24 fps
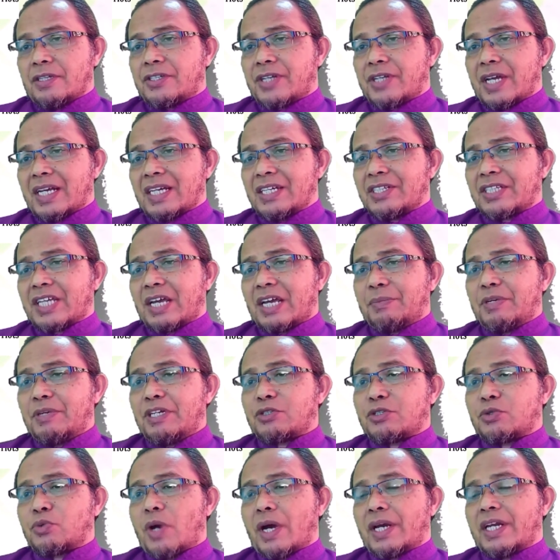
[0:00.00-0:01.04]
The second
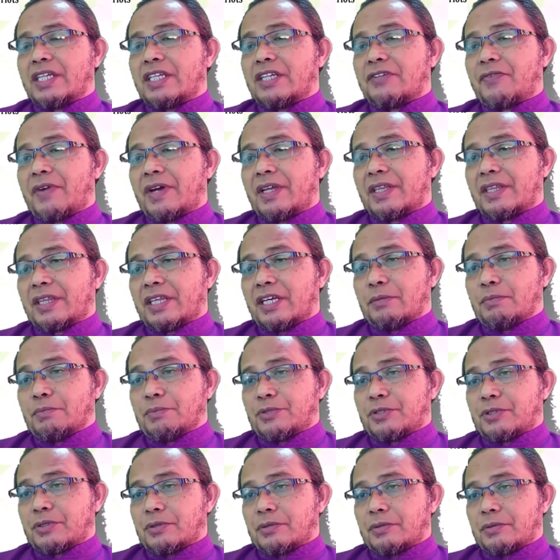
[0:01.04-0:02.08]
step is to identify
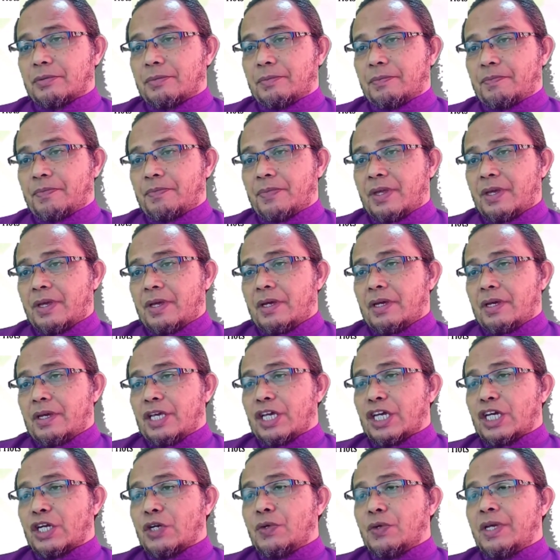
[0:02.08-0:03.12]
terms,
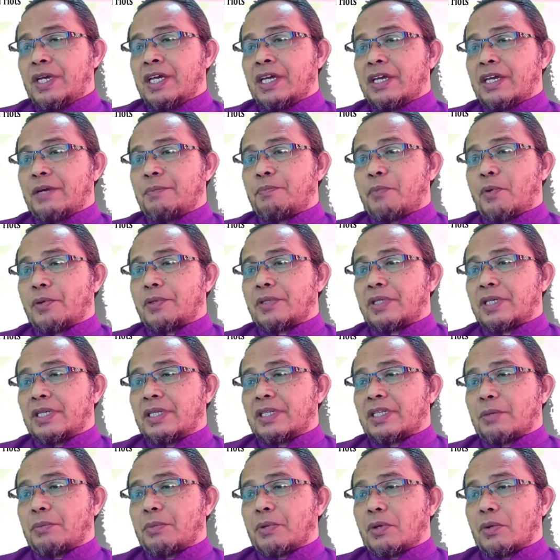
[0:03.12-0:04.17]
including
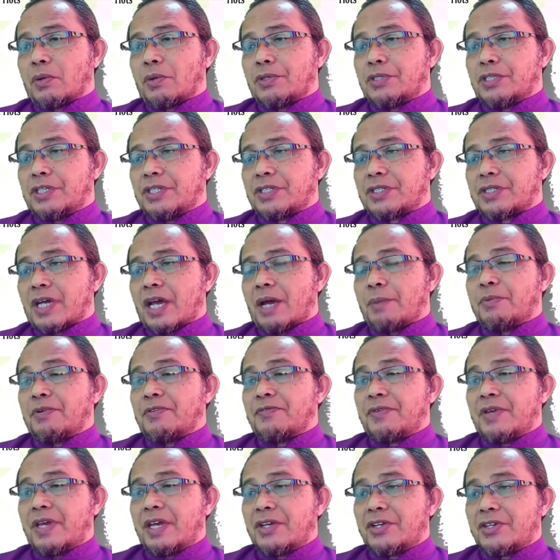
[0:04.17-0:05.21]
important terminologies,
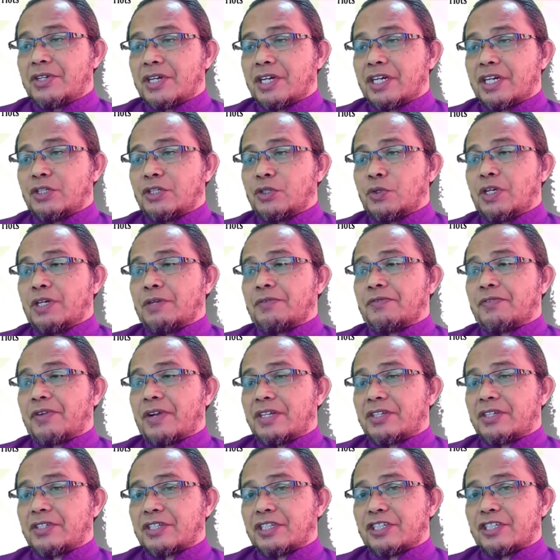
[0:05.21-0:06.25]
abbreviation, unit
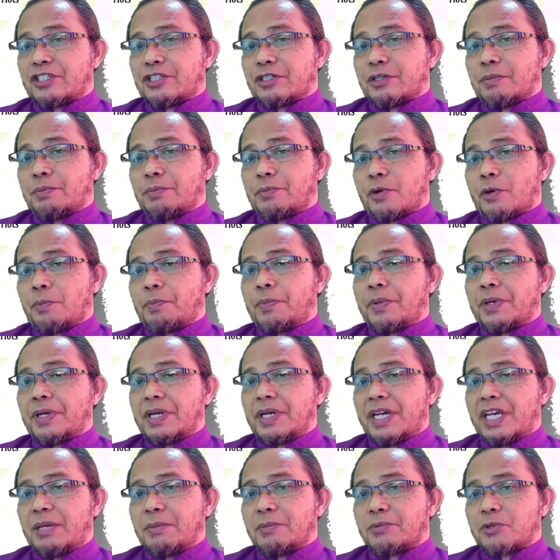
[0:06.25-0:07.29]
phrases,
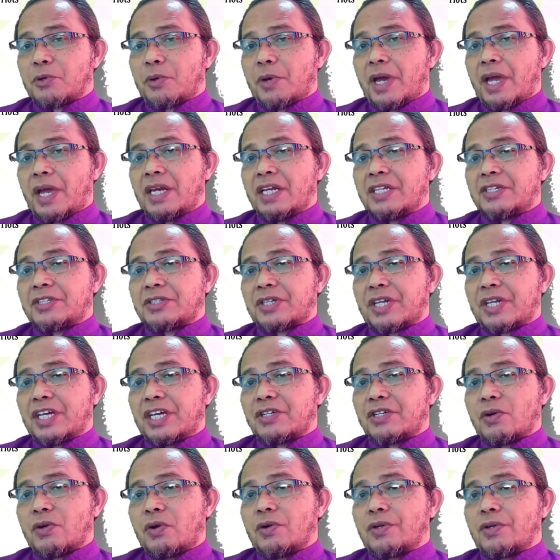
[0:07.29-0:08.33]
proper names, or any
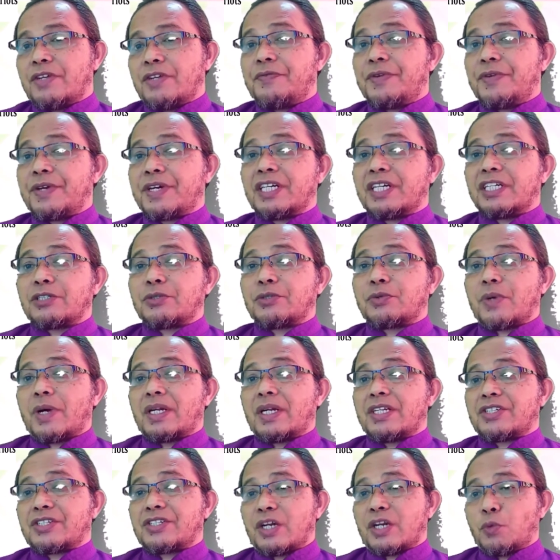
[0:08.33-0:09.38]
strange or difficult to
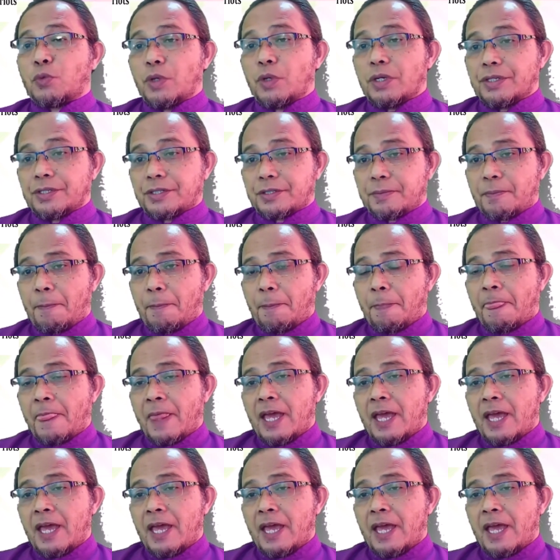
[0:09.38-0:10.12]
understand words.